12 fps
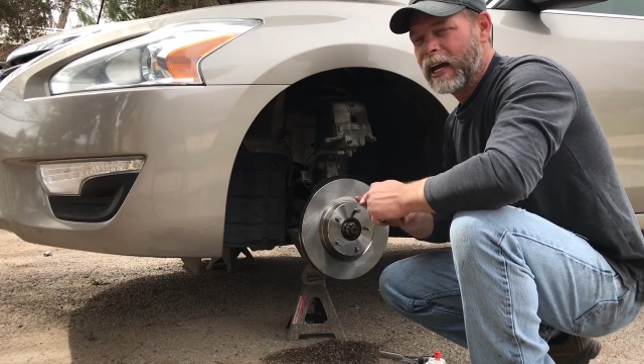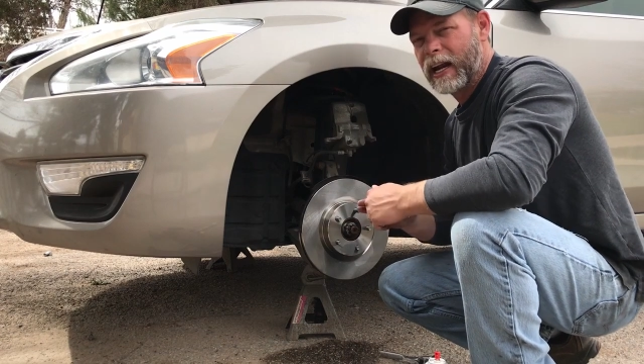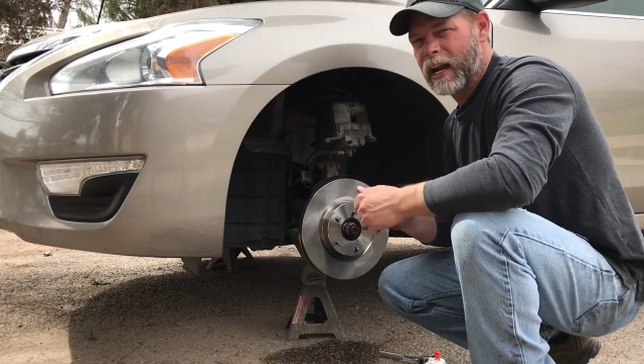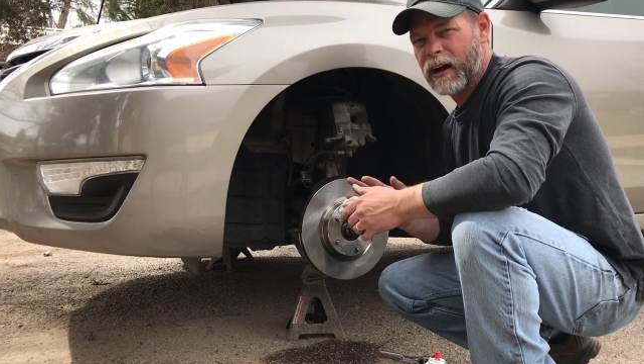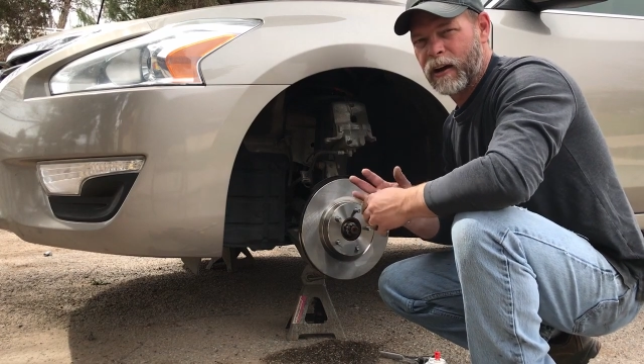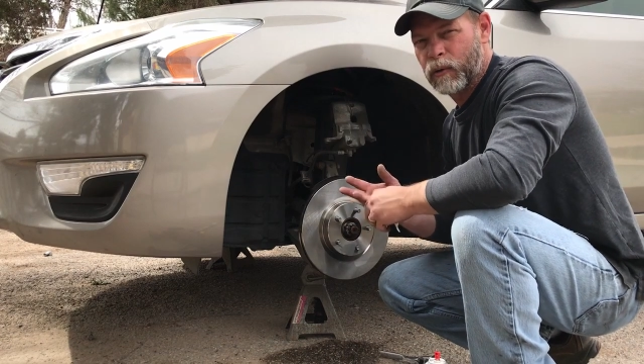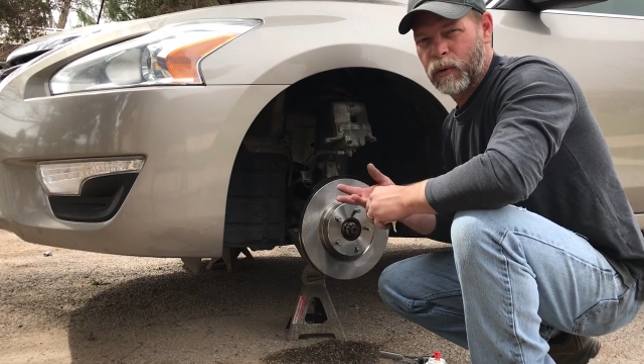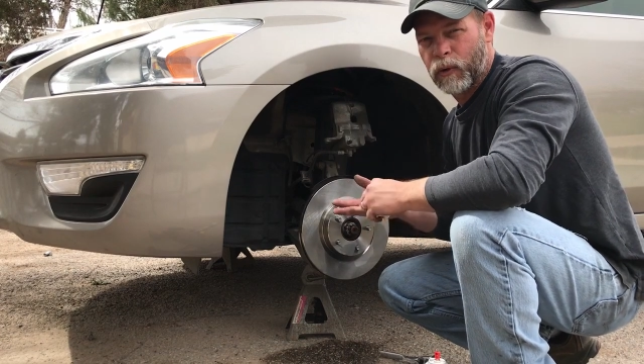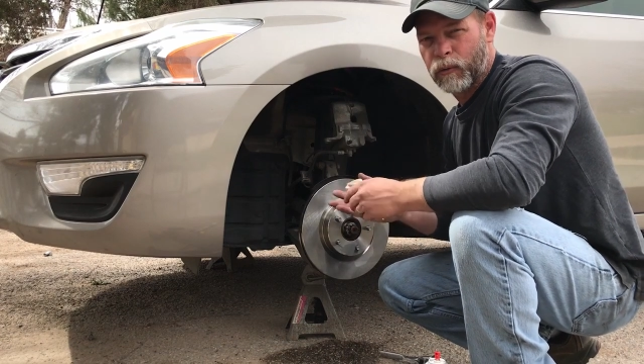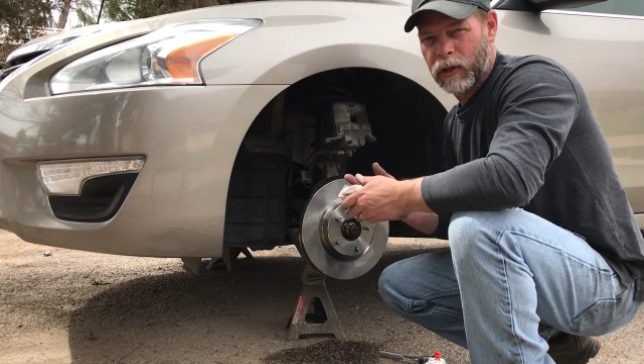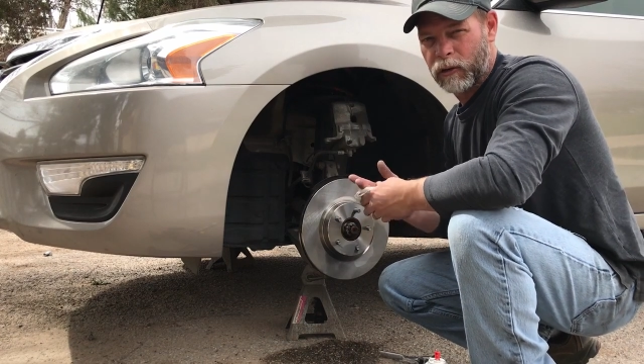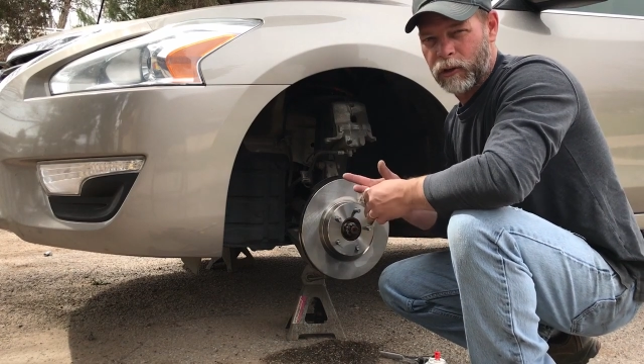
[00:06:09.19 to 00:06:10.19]
And I don't know
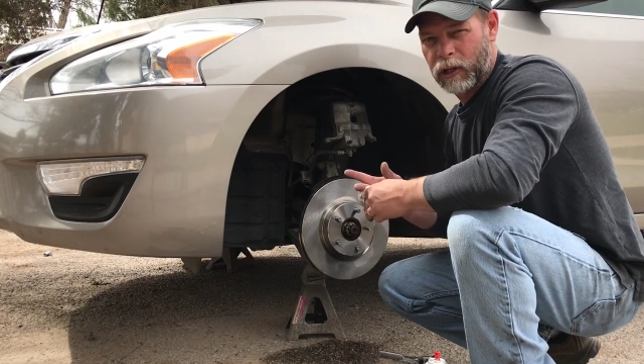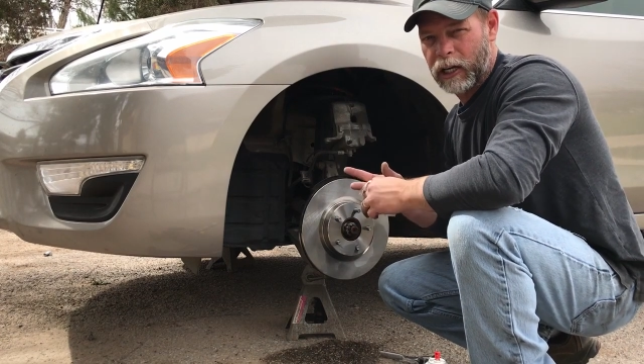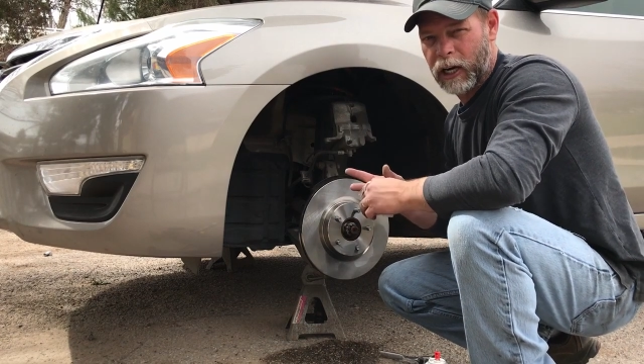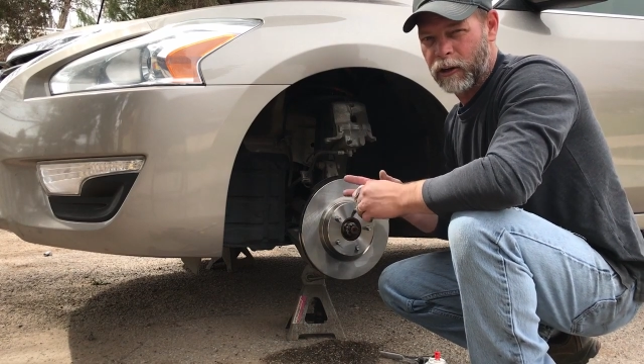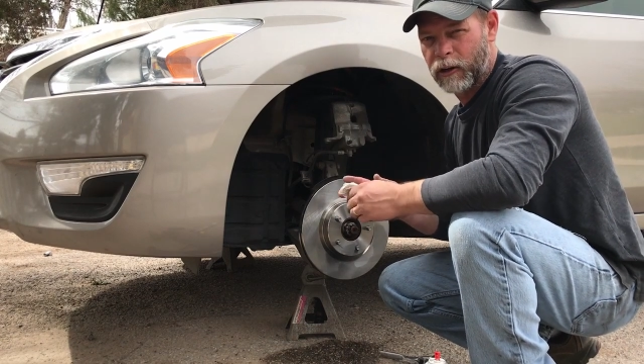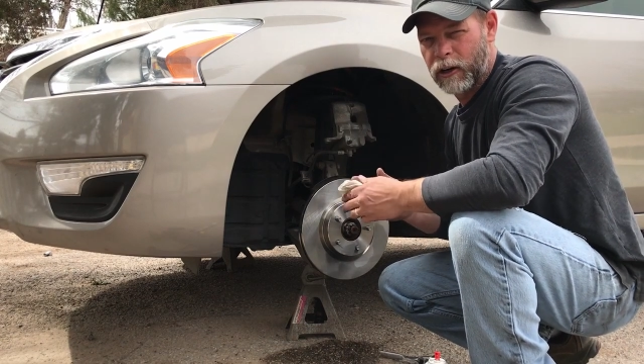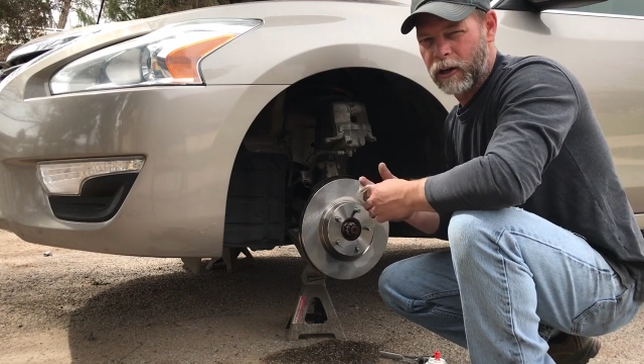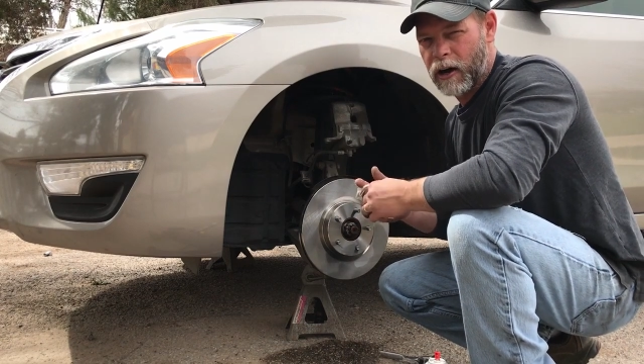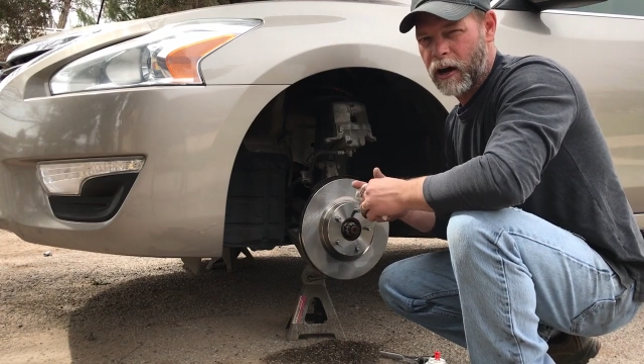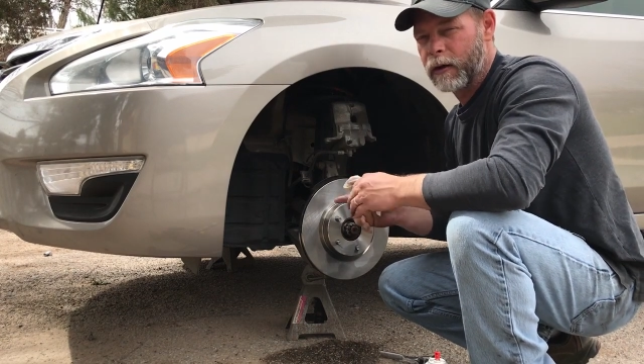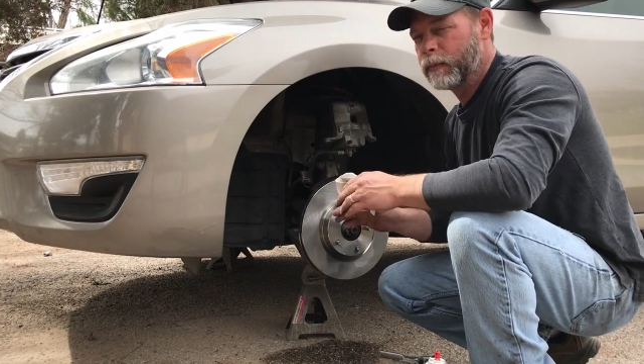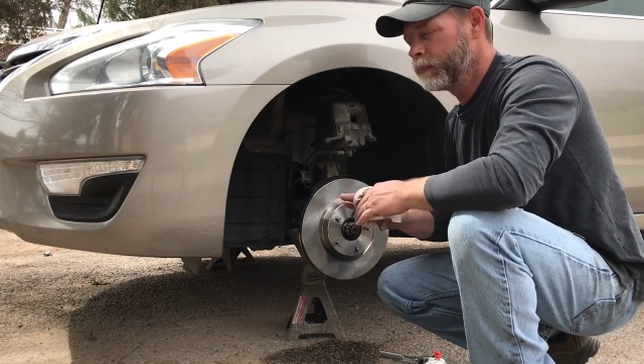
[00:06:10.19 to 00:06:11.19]
if it'll really hurt it or
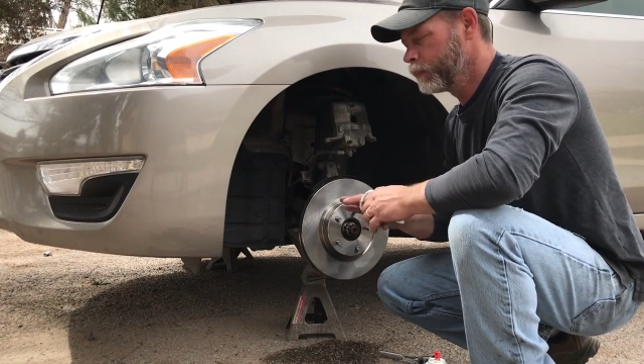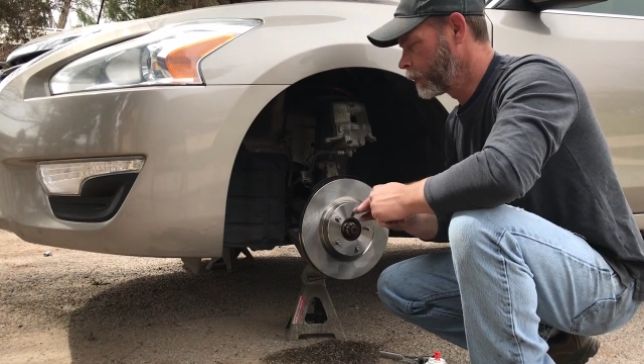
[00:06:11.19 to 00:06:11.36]
not.